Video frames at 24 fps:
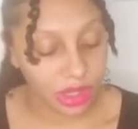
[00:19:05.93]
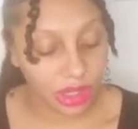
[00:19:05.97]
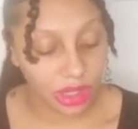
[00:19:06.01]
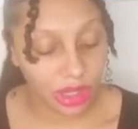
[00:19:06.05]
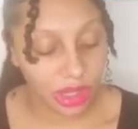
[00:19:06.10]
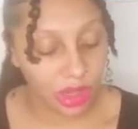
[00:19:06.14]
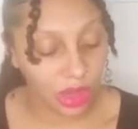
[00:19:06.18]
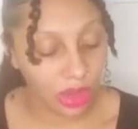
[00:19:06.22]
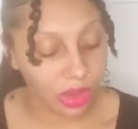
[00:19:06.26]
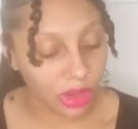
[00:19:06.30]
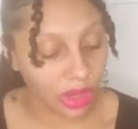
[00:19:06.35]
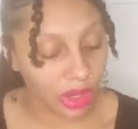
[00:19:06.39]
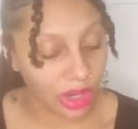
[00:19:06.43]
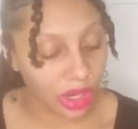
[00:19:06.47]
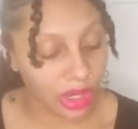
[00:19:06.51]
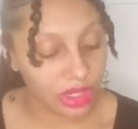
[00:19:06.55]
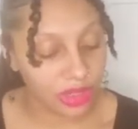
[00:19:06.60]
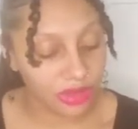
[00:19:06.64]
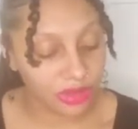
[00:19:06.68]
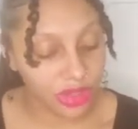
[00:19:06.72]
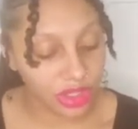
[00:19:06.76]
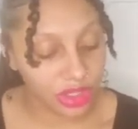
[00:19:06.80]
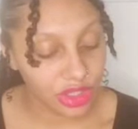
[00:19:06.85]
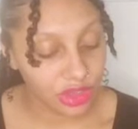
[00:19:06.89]
or
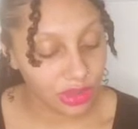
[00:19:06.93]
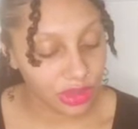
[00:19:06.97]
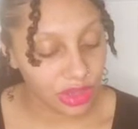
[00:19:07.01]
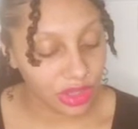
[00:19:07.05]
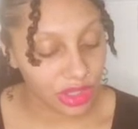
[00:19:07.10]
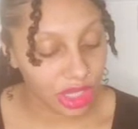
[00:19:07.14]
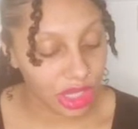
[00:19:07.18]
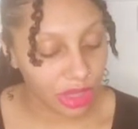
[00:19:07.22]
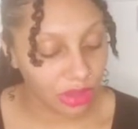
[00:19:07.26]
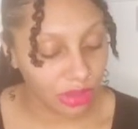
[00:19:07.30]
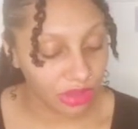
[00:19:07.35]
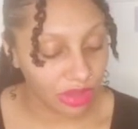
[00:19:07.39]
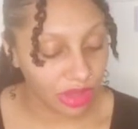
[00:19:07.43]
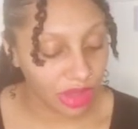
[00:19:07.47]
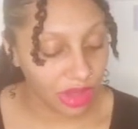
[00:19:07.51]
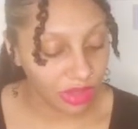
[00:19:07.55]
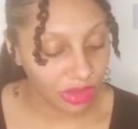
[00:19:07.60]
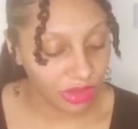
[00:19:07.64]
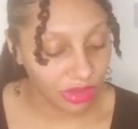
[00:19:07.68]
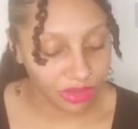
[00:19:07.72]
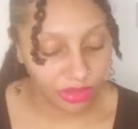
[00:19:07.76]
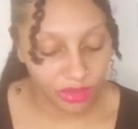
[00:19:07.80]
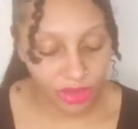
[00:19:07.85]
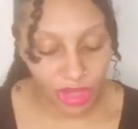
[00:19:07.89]
individuals that was in your
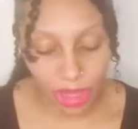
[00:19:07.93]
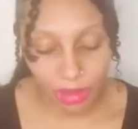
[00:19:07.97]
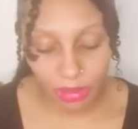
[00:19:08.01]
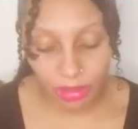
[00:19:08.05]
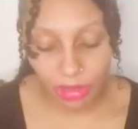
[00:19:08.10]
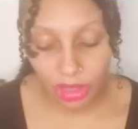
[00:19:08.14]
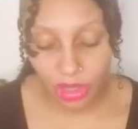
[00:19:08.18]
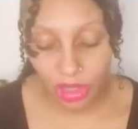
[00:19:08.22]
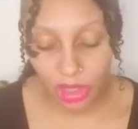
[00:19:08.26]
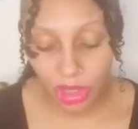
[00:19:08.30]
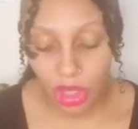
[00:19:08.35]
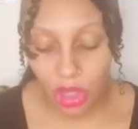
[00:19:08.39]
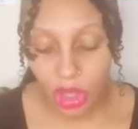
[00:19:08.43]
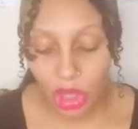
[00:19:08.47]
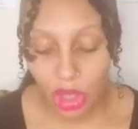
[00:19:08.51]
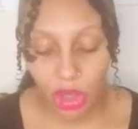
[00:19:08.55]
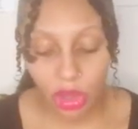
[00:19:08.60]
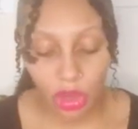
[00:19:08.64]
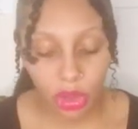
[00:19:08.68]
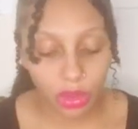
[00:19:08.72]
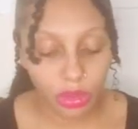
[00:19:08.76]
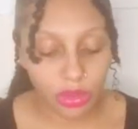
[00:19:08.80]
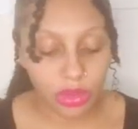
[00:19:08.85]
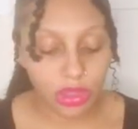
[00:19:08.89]
family
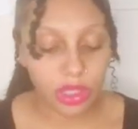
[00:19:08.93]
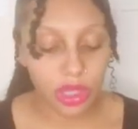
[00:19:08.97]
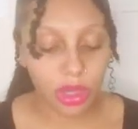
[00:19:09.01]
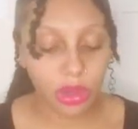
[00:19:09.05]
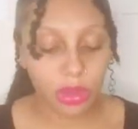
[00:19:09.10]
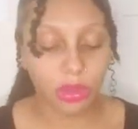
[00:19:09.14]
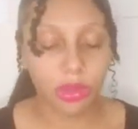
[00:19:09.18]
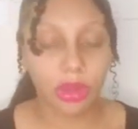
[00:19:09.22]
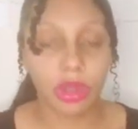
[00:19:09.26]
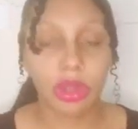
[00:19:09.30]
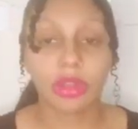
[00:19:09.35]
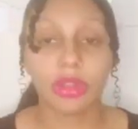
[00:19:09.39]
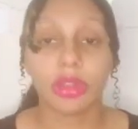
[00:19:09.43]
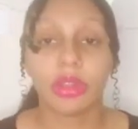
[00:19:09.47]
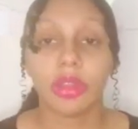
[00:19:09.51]
who dealt with